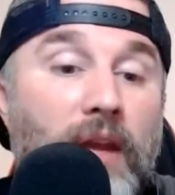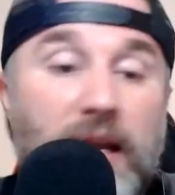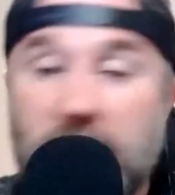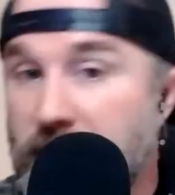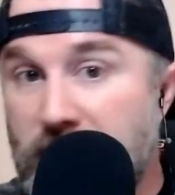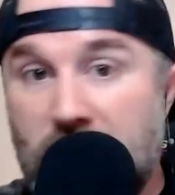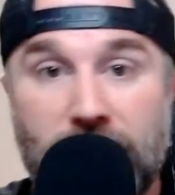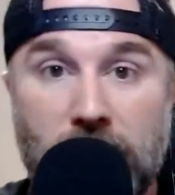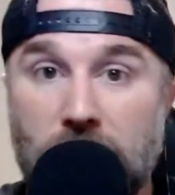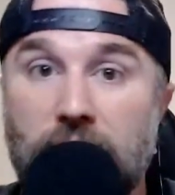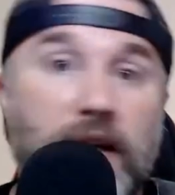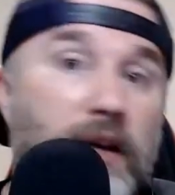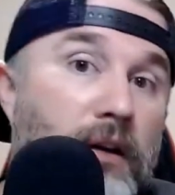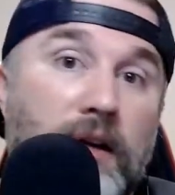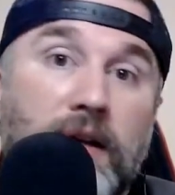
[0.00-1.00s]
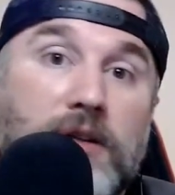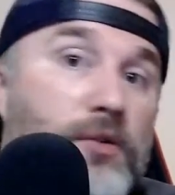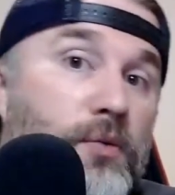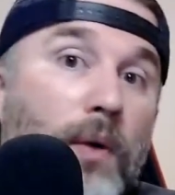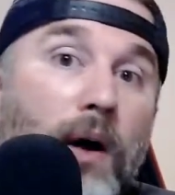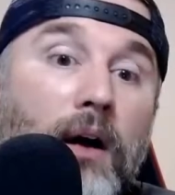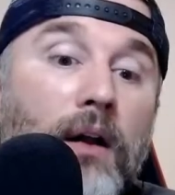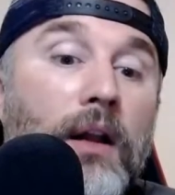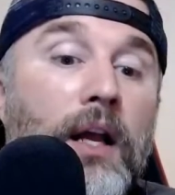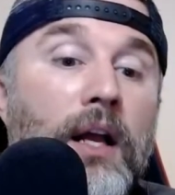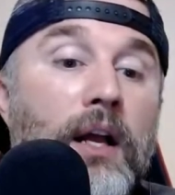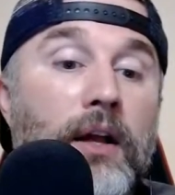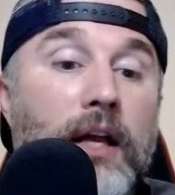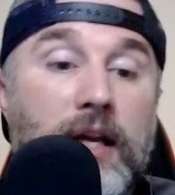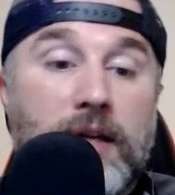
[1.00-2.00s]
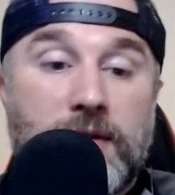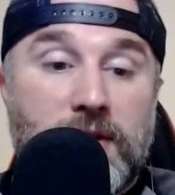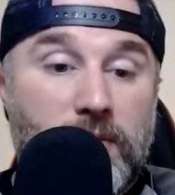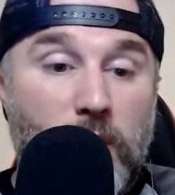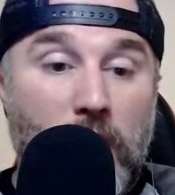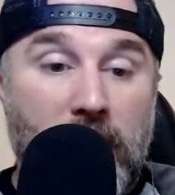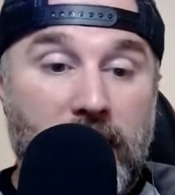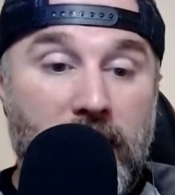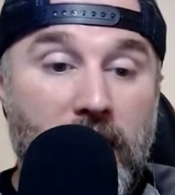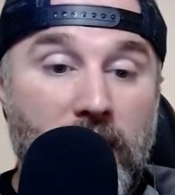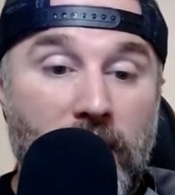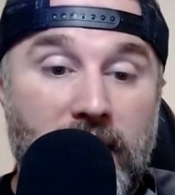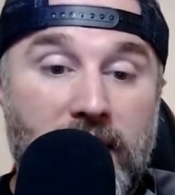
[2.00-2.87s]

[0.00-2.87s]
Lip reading: He's never going to get in as well. He's right now,